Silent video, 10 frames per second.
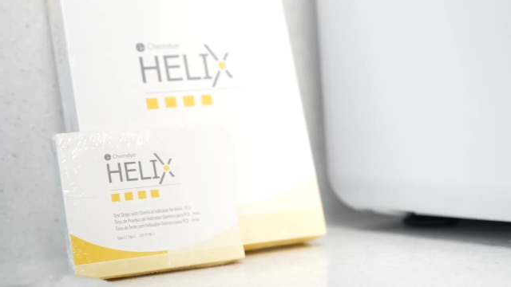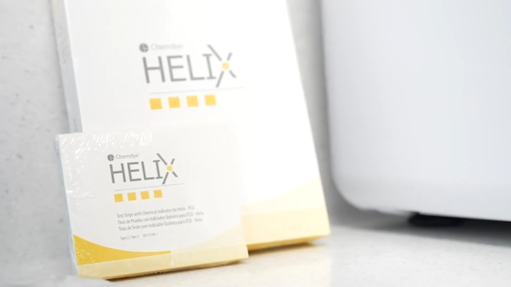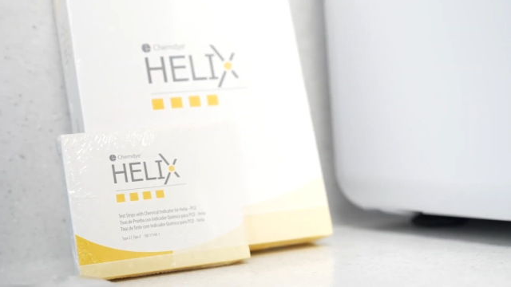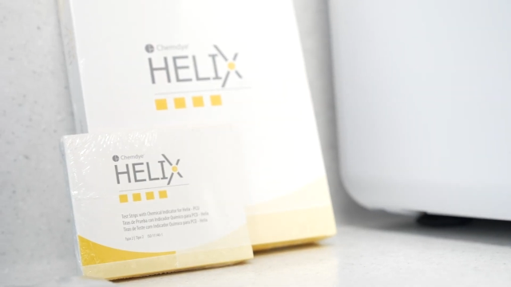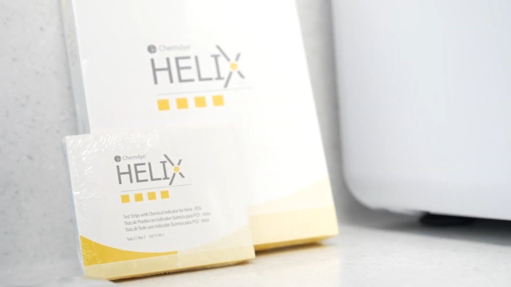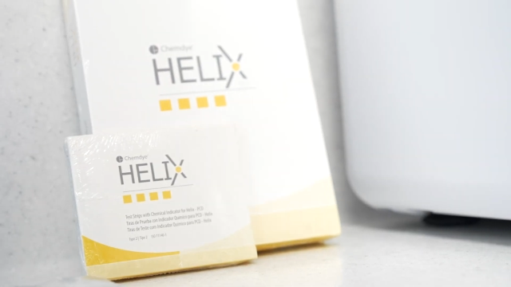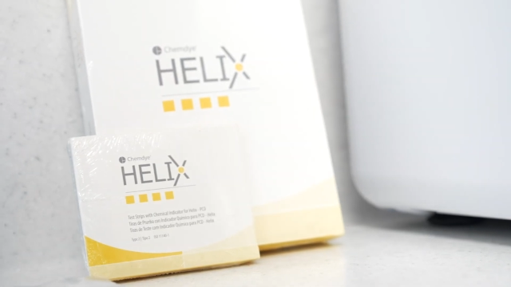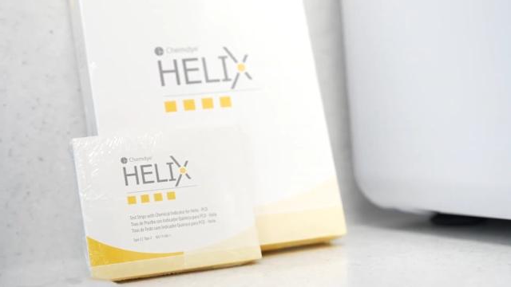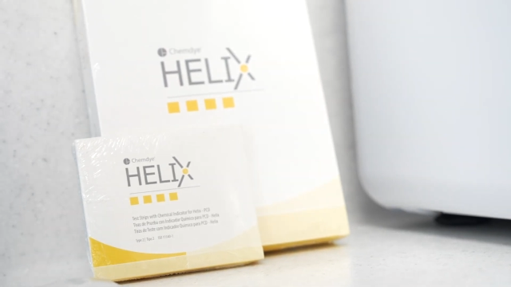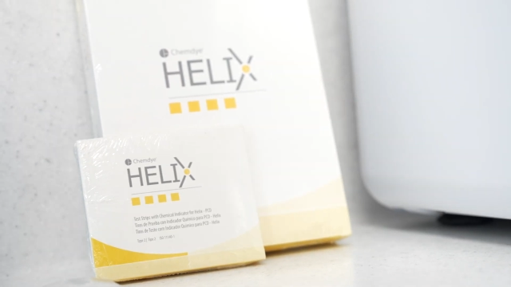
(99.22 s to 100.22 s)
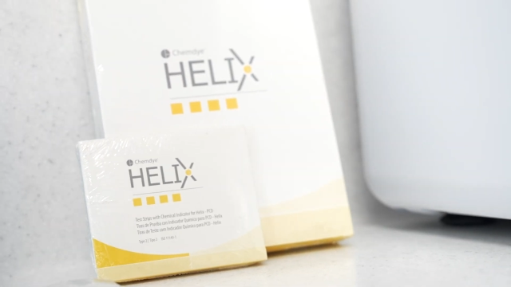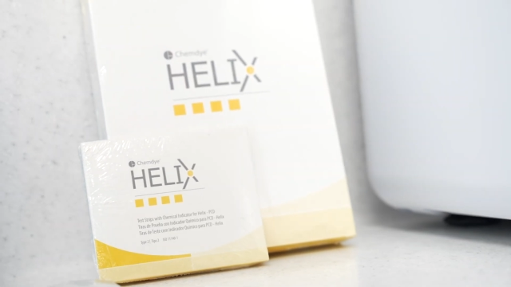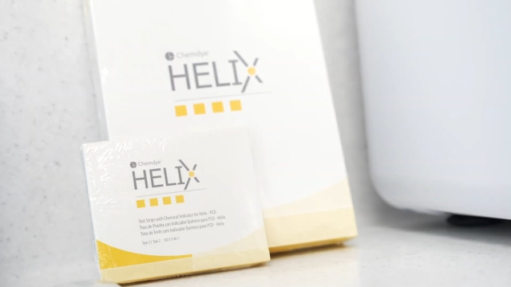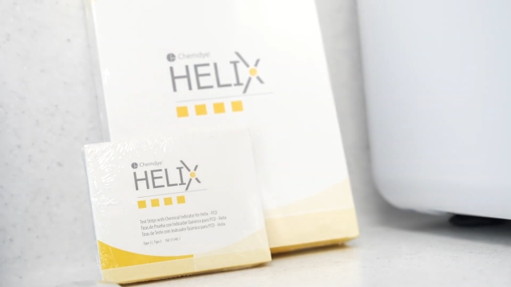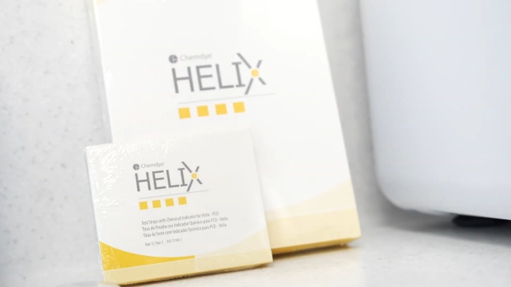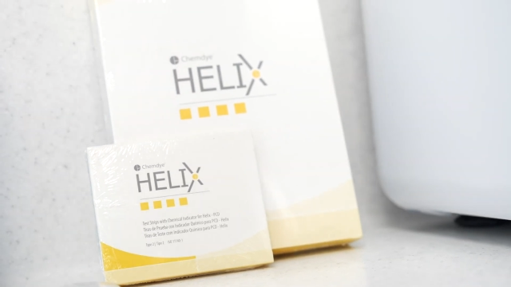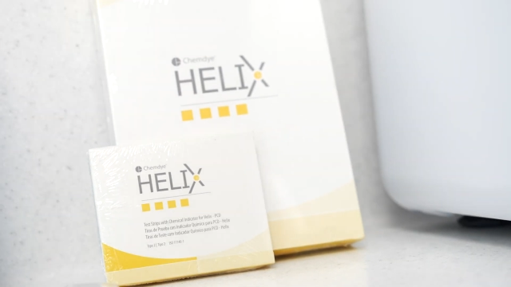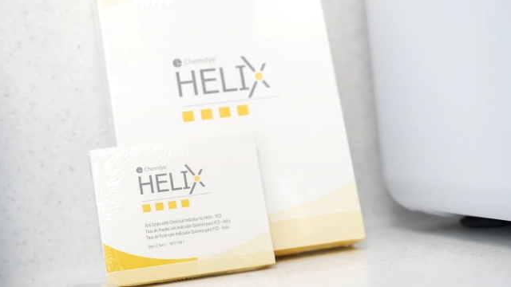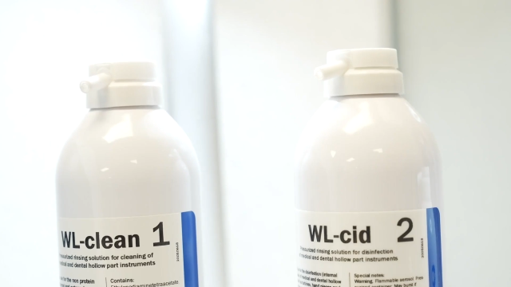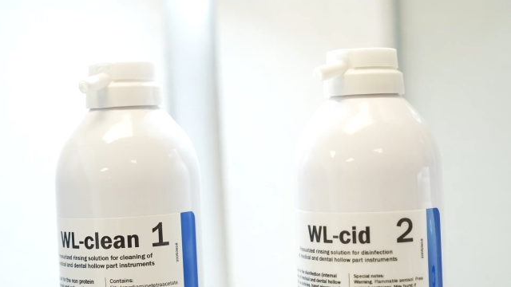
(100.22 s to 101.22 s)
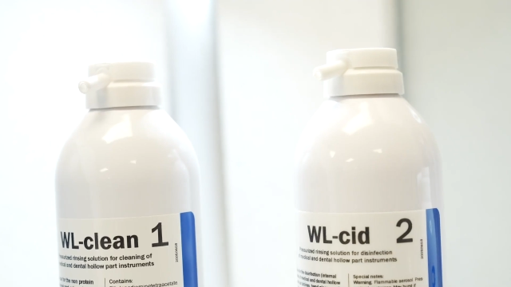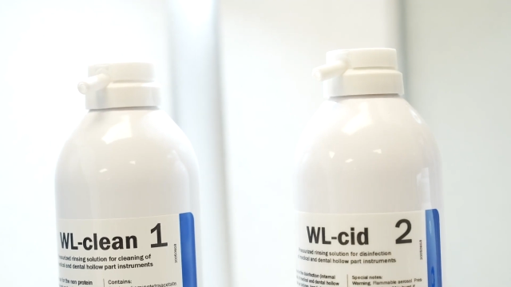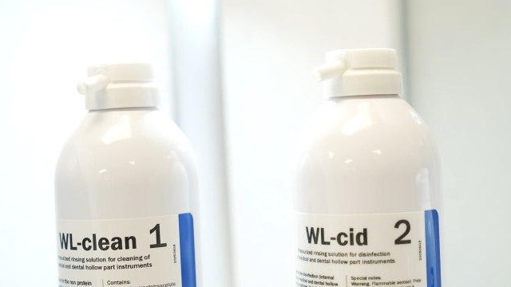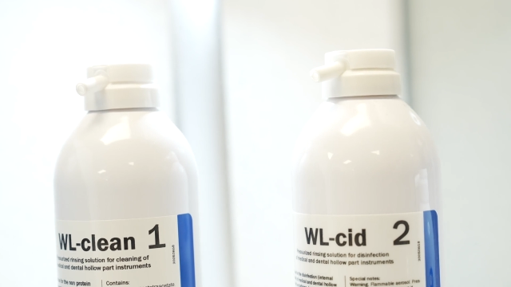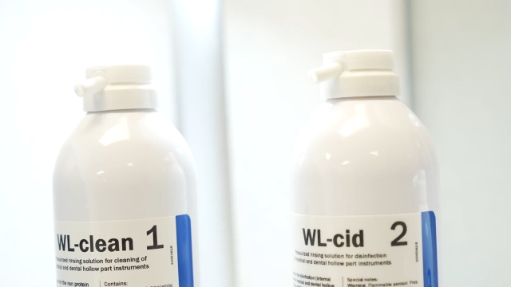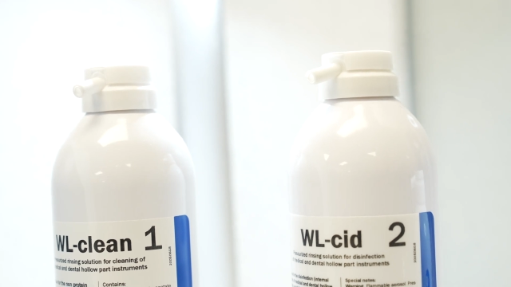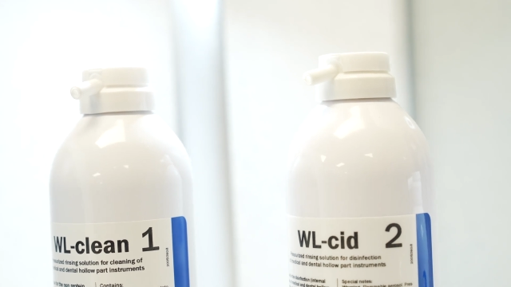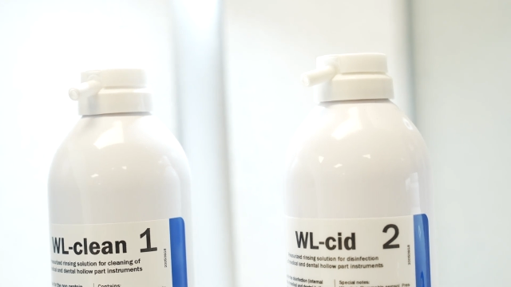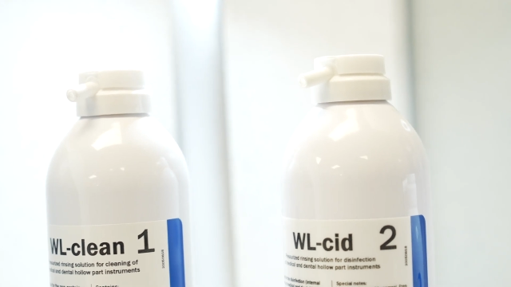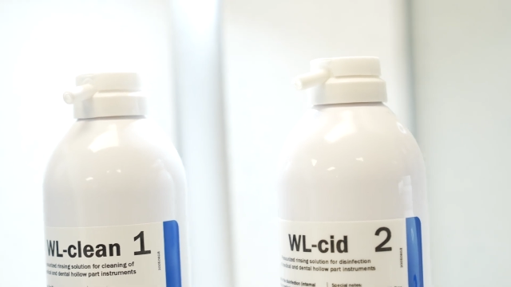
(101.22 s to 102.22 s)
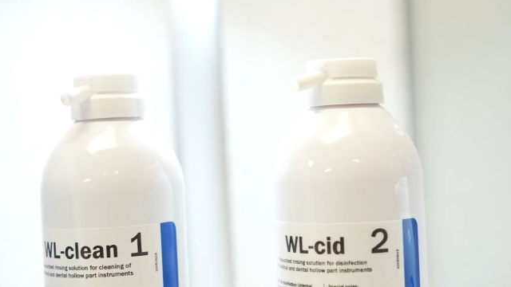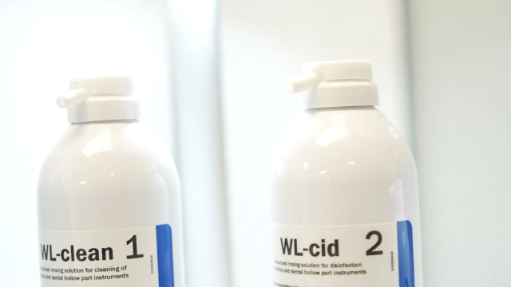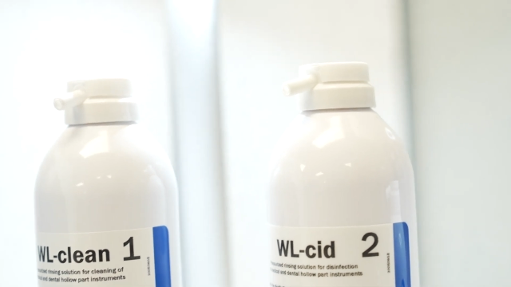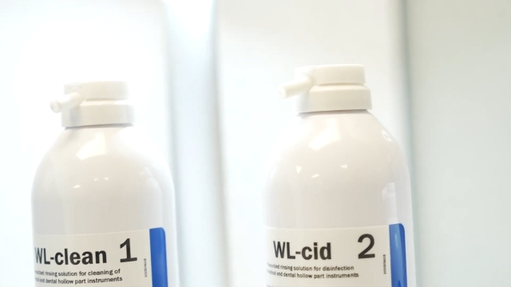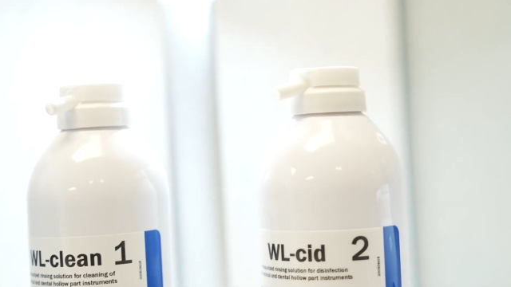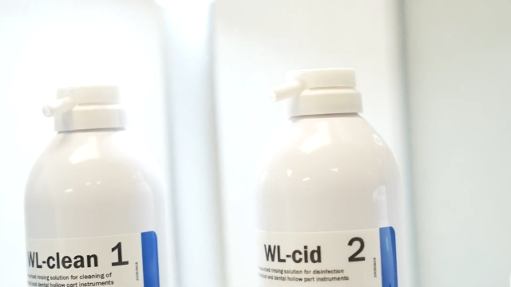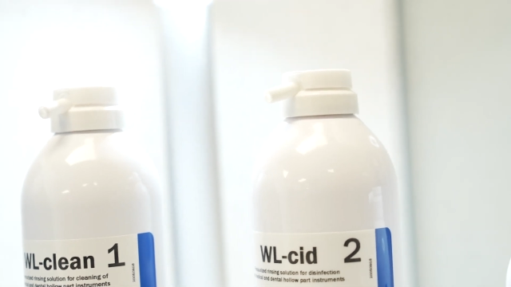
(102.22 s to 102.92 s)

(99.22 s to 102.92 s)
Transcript: No face is visible, so there are no lips to read.